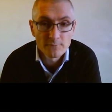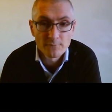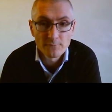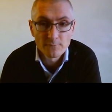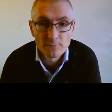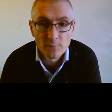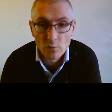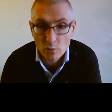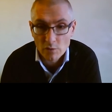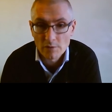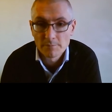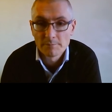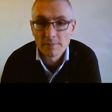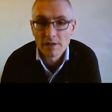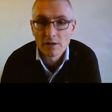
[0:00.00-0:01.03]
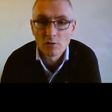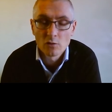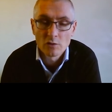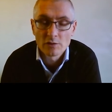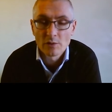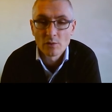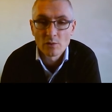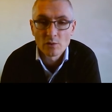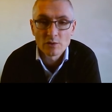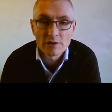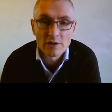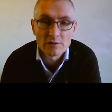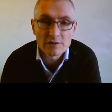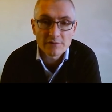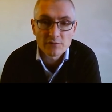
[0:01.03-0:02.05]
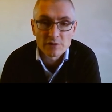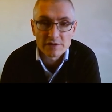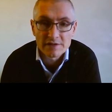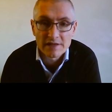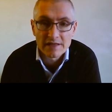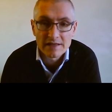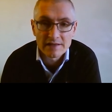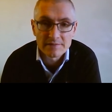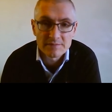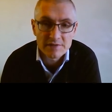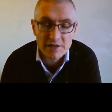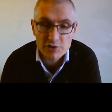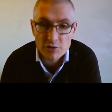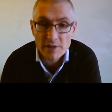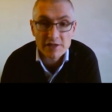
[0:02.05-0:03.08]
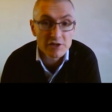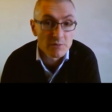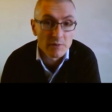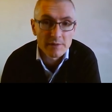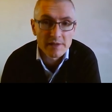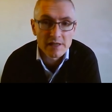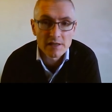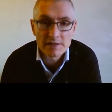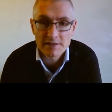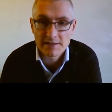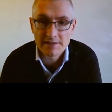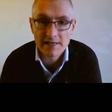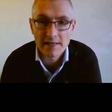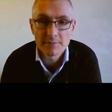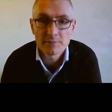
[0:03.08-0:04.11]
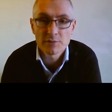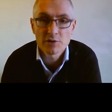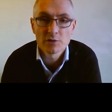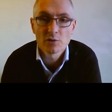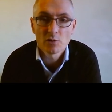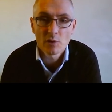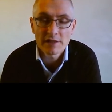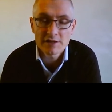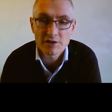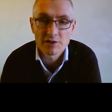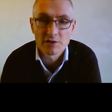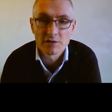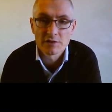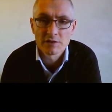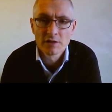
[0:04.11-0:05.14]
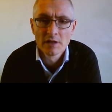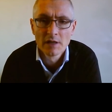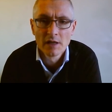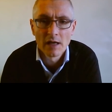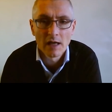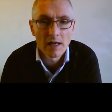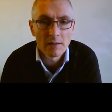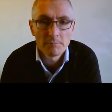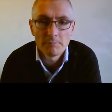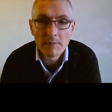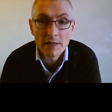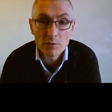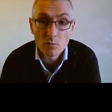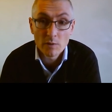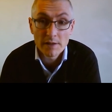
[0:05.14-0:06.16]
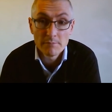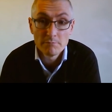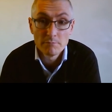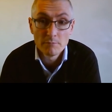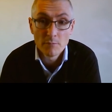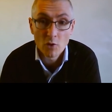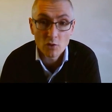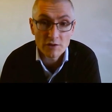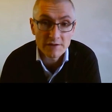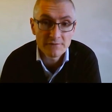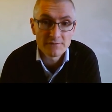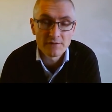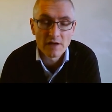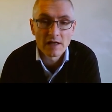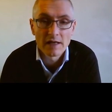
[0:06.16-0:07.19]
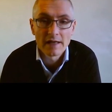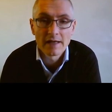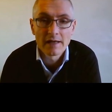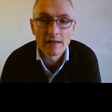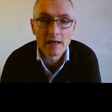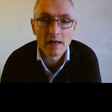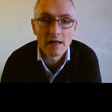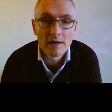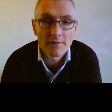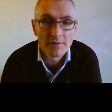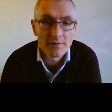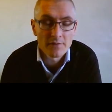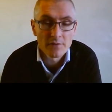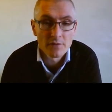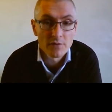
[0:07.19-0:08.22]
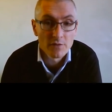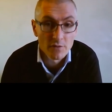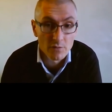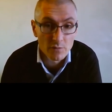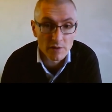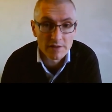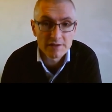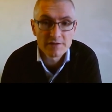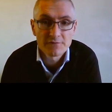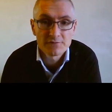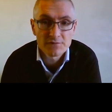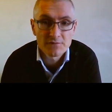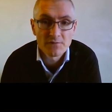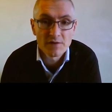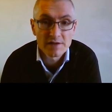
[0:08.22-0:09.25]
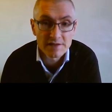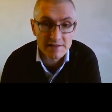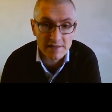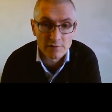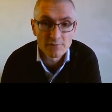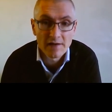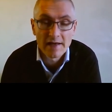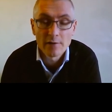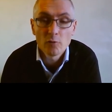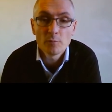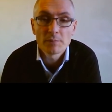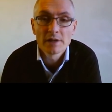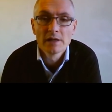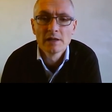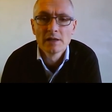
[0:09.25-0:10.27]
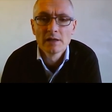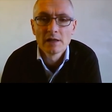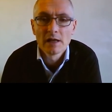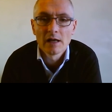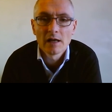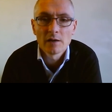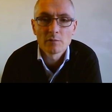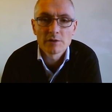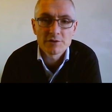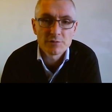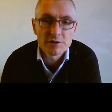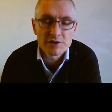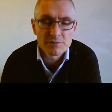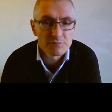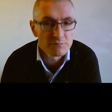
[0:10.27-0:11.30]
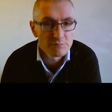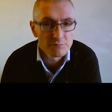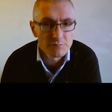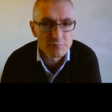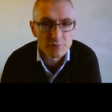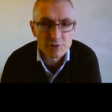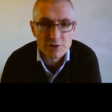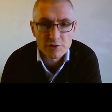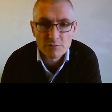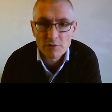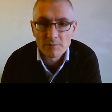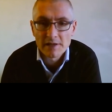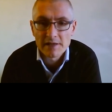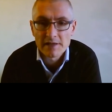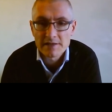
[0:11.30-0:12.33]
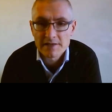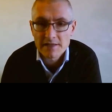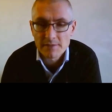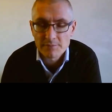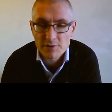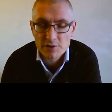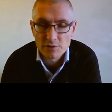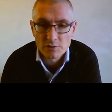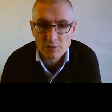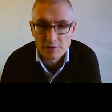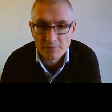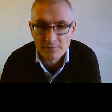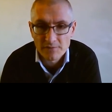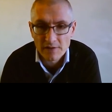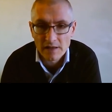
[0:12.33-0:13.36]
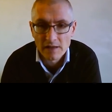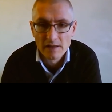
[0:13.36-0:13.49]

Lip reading: forum or different situation where we could ask the same two questions. Might we modify the right of self-help, which presumably is some sort of